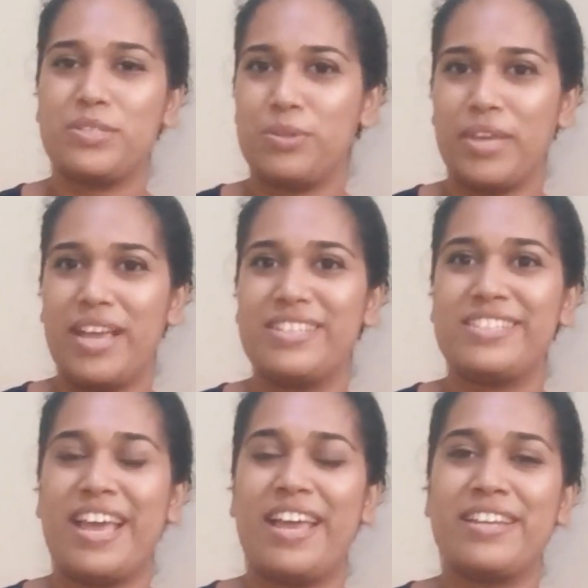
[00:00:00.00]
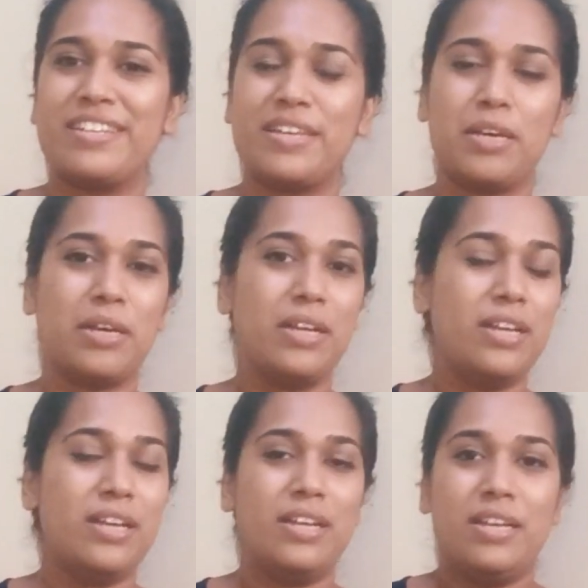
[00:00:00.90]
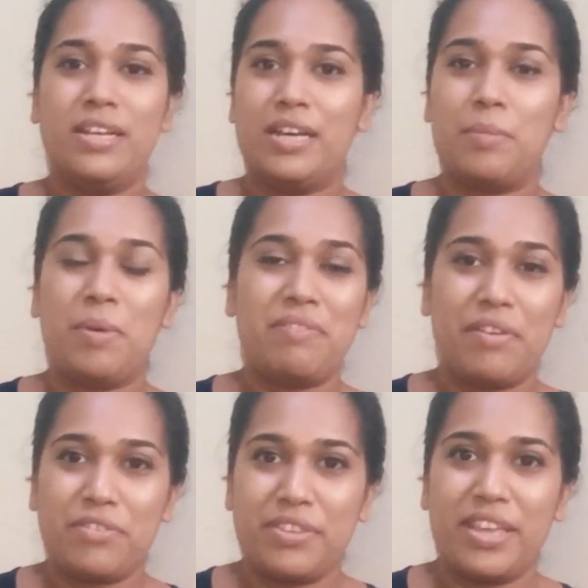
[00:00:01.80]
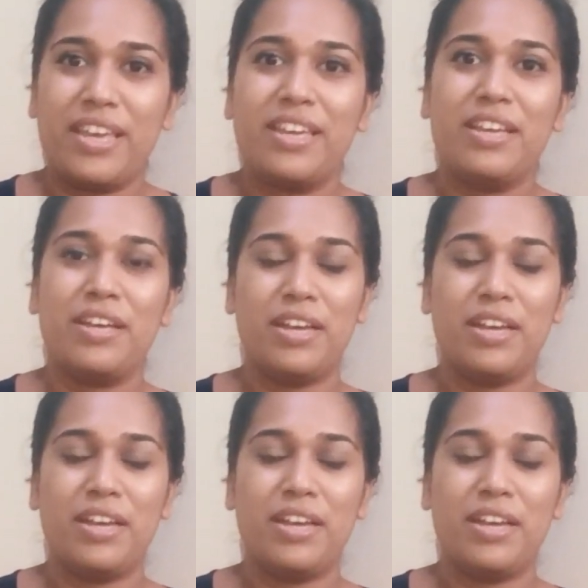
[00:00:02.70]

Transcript: So yes, and above everything,